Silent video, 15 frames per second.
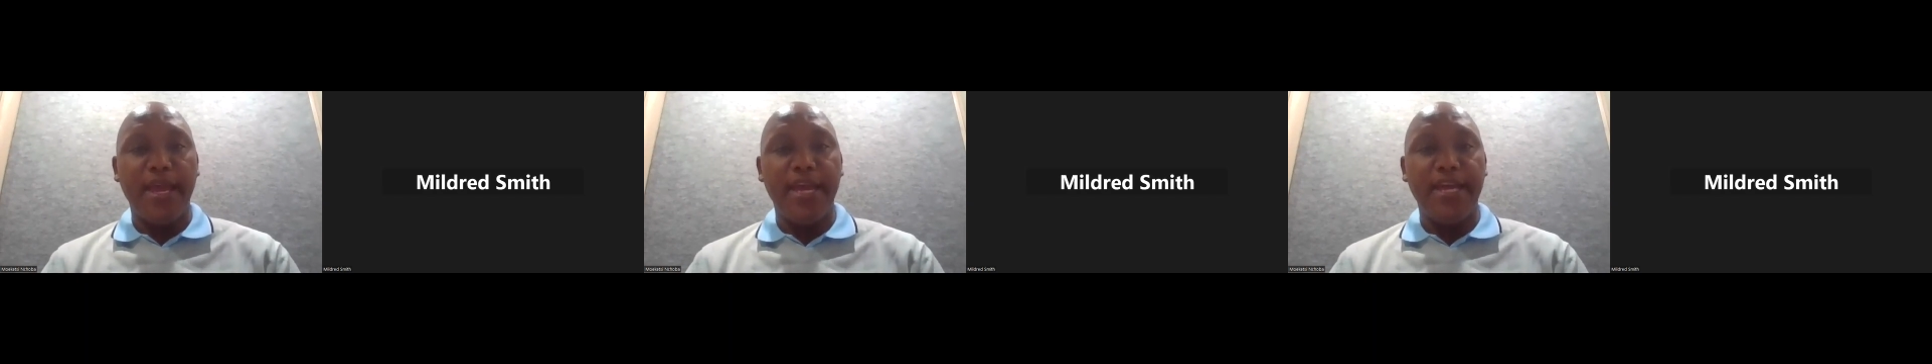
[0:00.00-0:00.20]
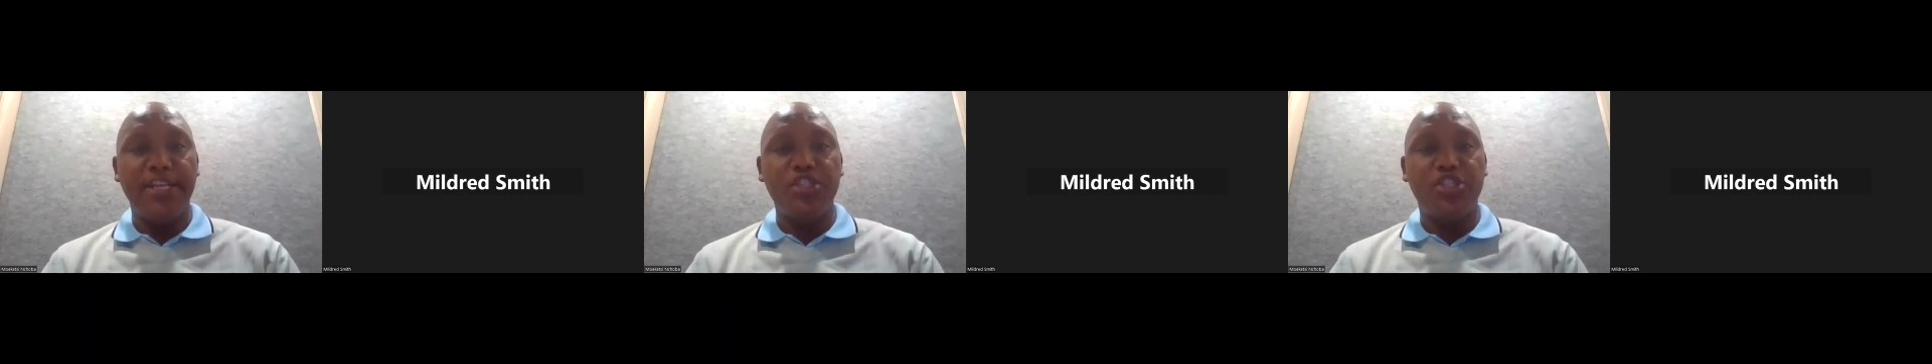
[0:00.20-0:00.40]

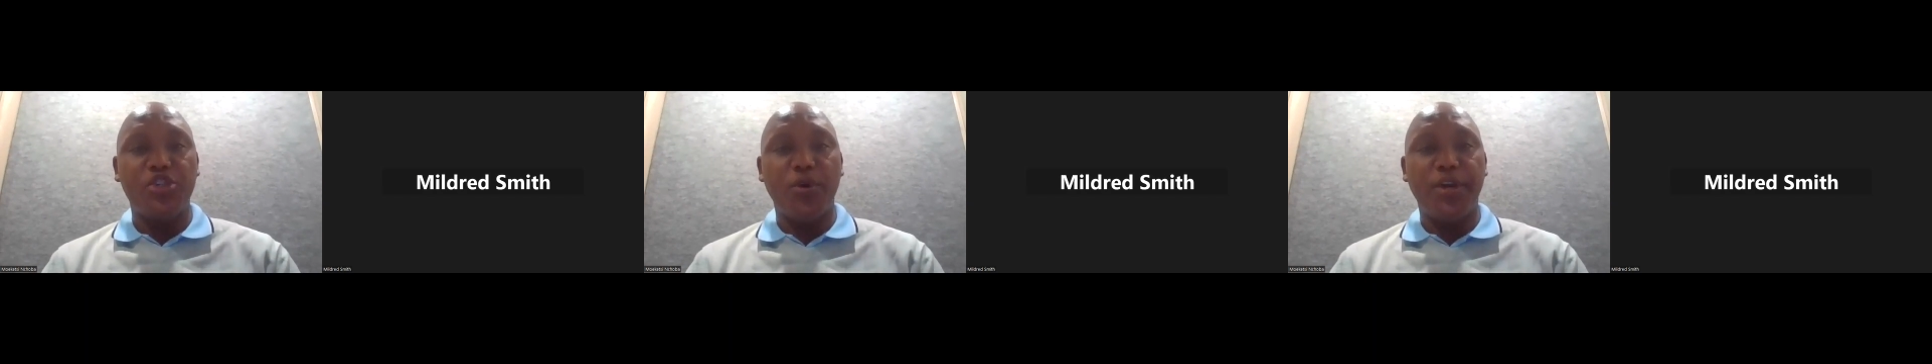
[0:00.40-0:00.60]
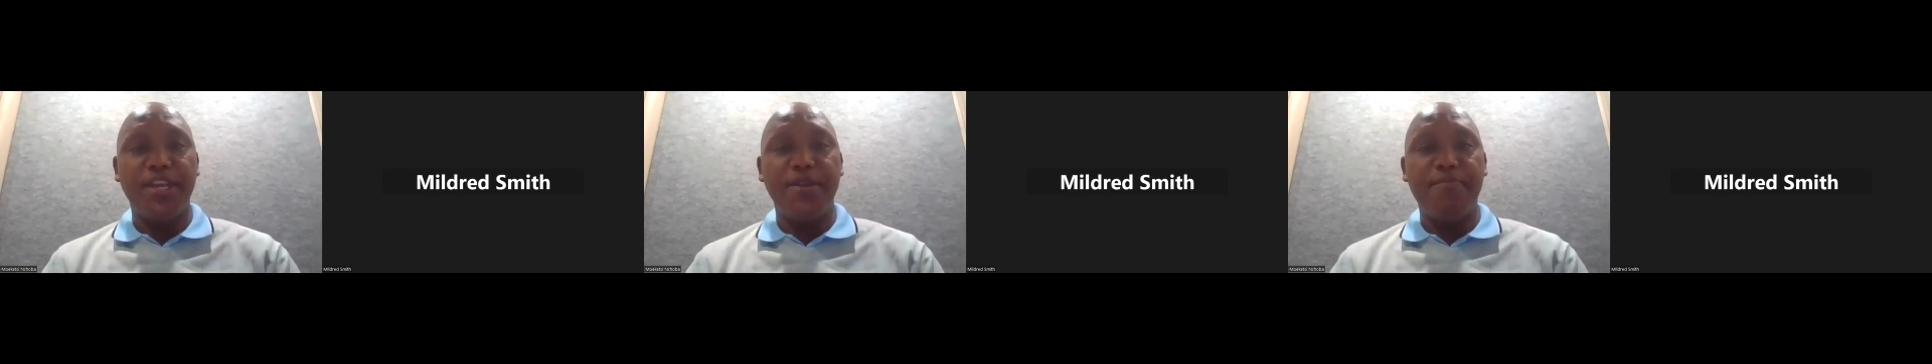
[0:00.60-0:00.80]
and
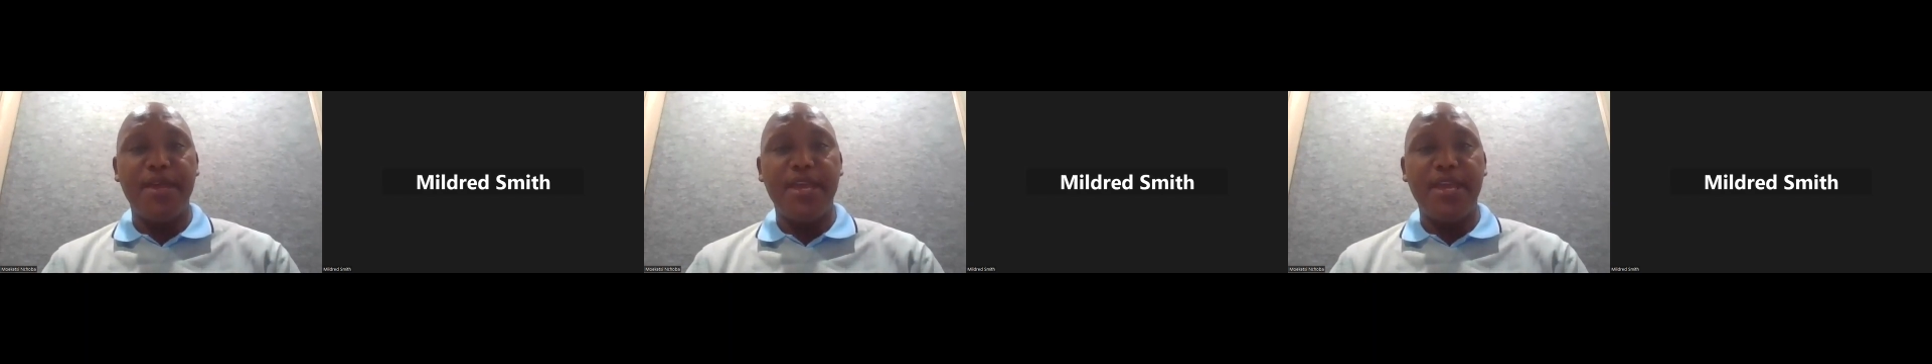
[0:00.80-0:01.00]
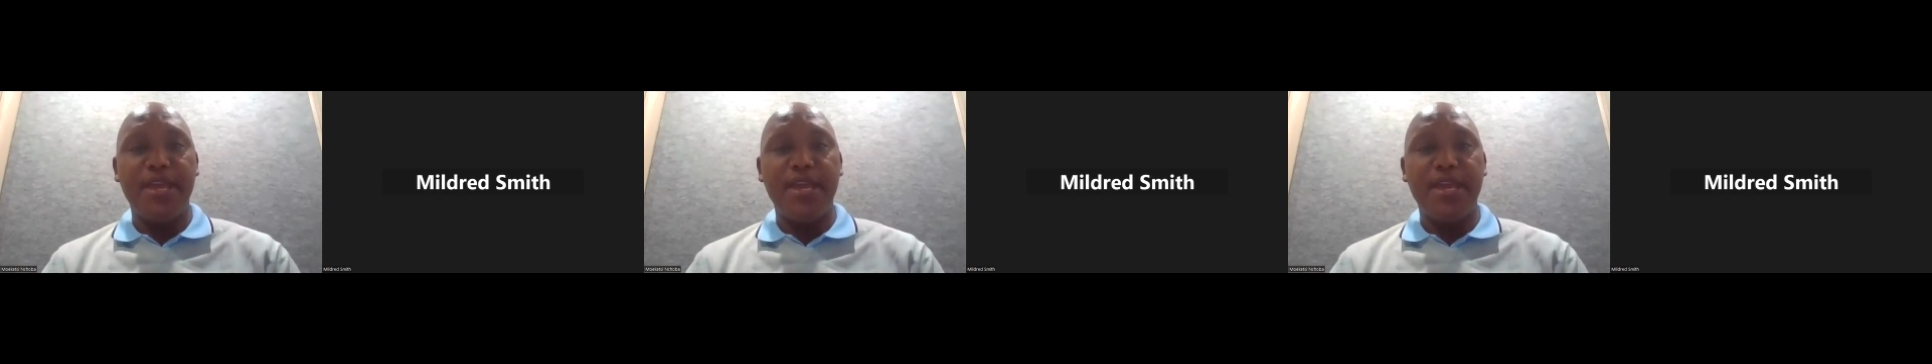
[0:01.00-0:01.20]
join
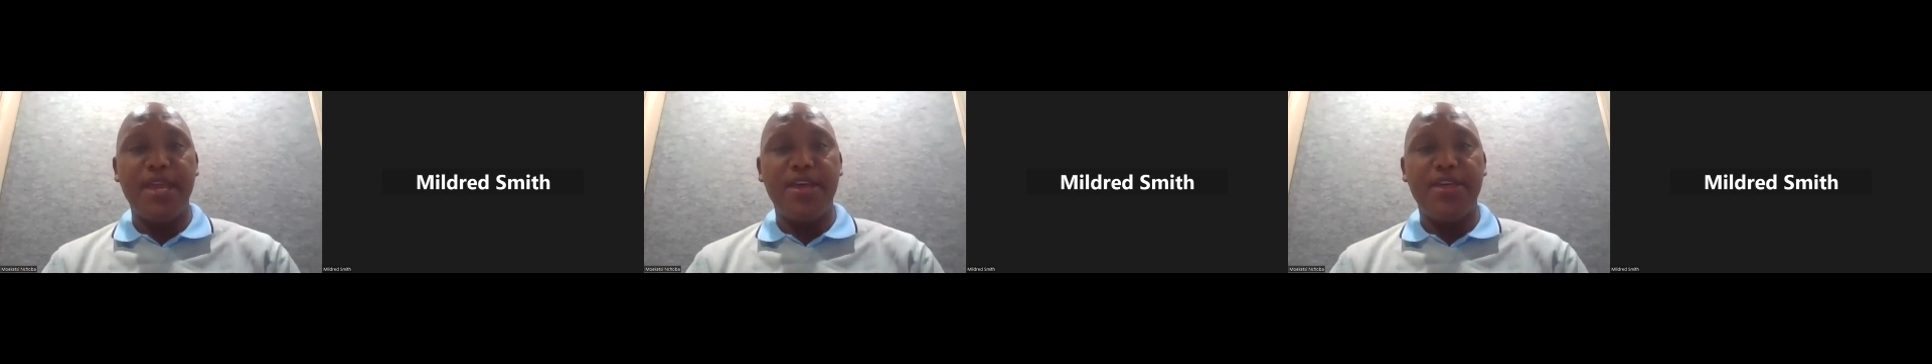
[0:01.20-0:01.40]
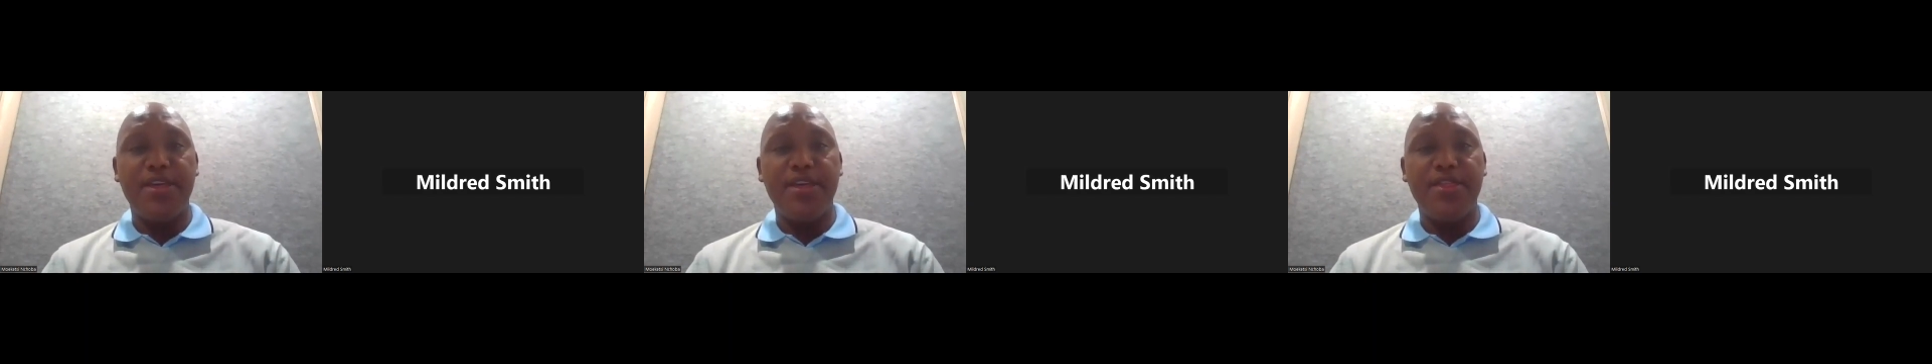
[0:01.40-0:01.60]
me
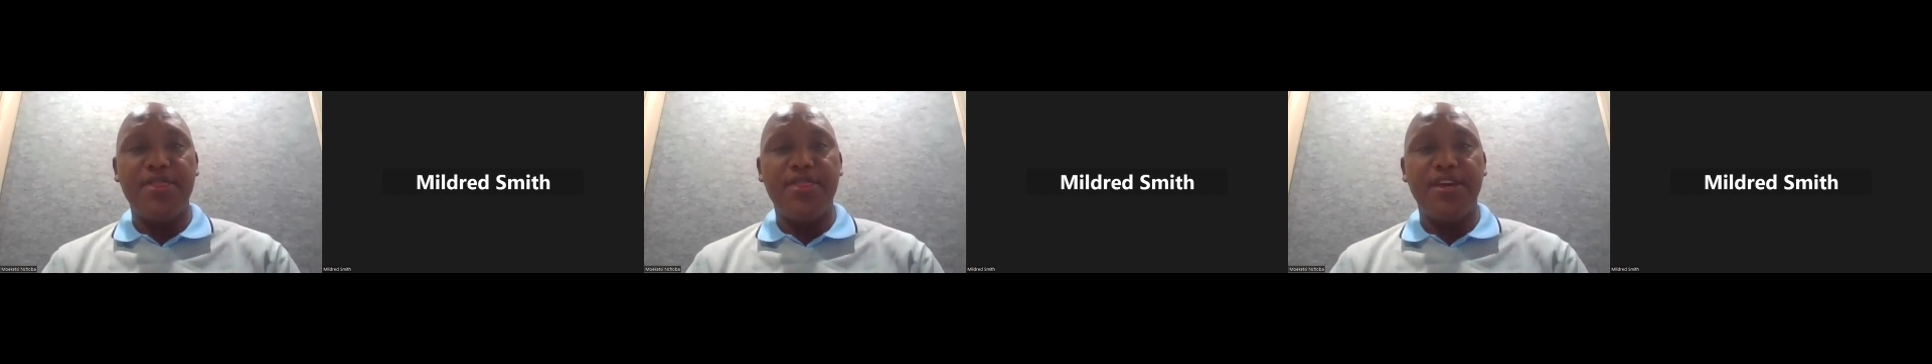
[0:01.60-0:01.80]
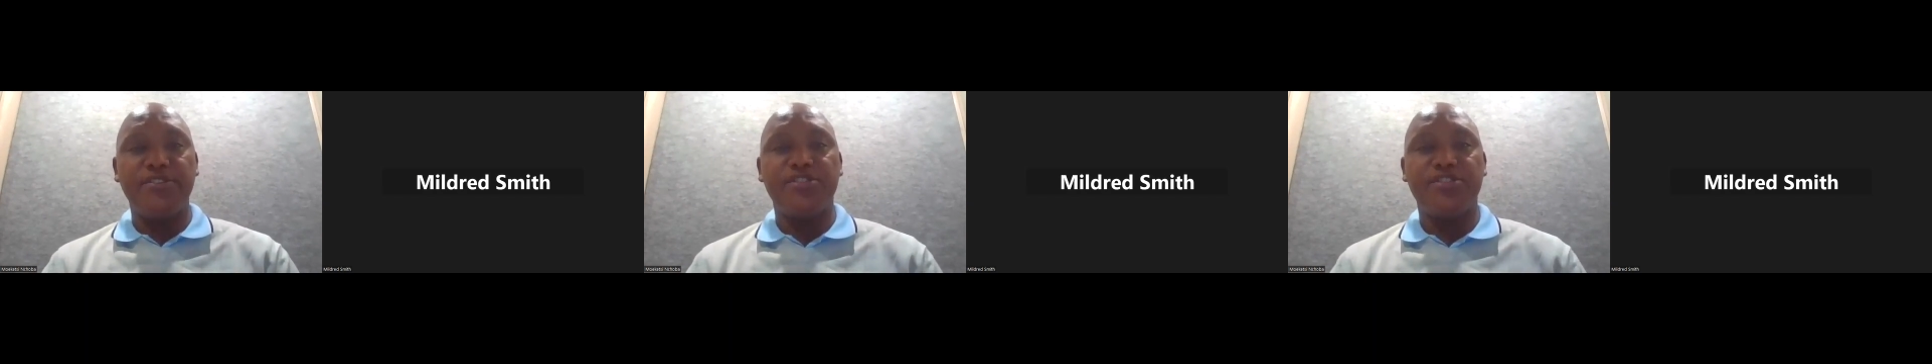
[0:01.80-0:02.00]
in
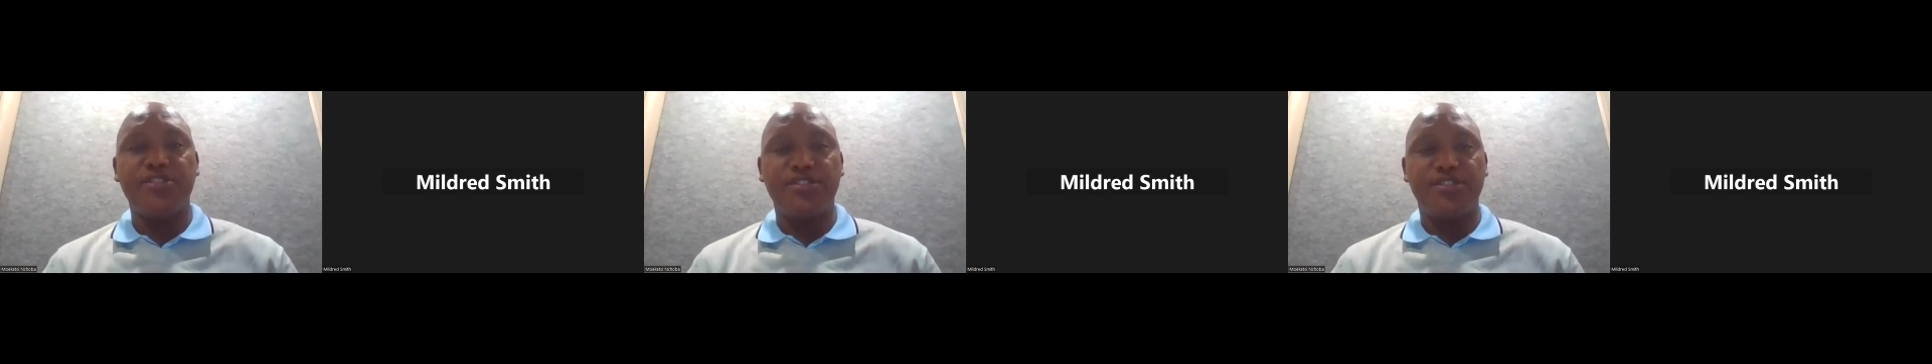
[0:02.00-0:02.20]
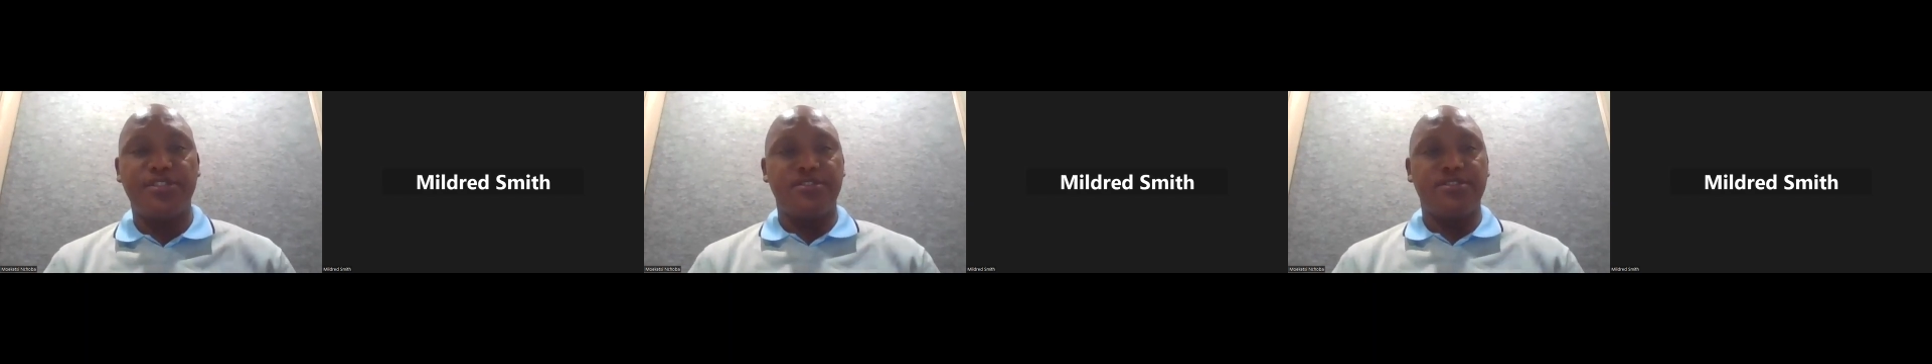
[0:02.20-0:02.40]

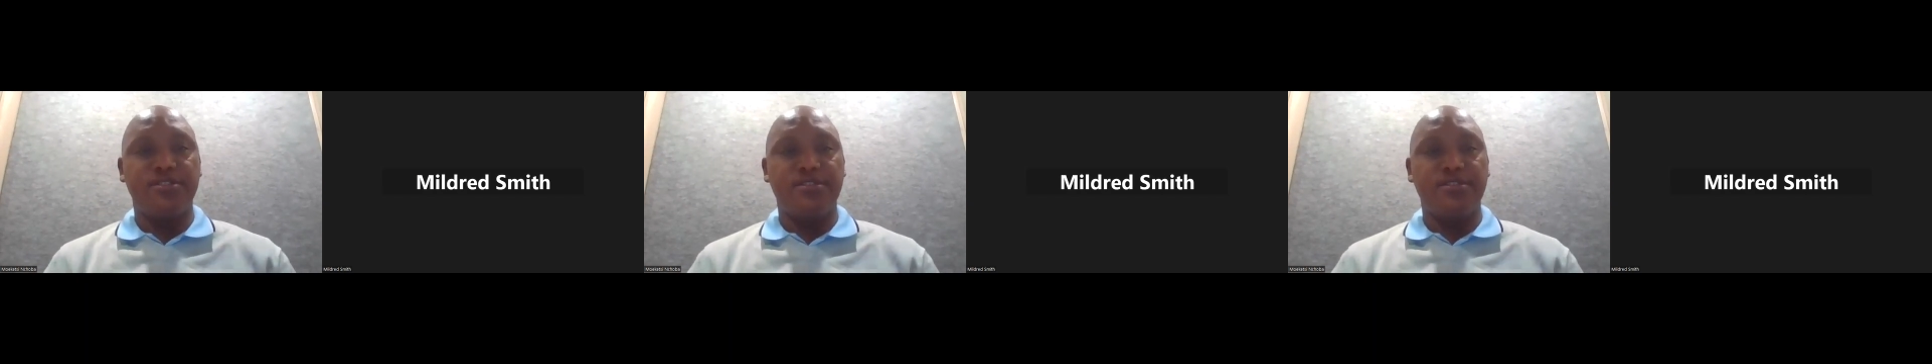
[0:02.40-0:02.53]
this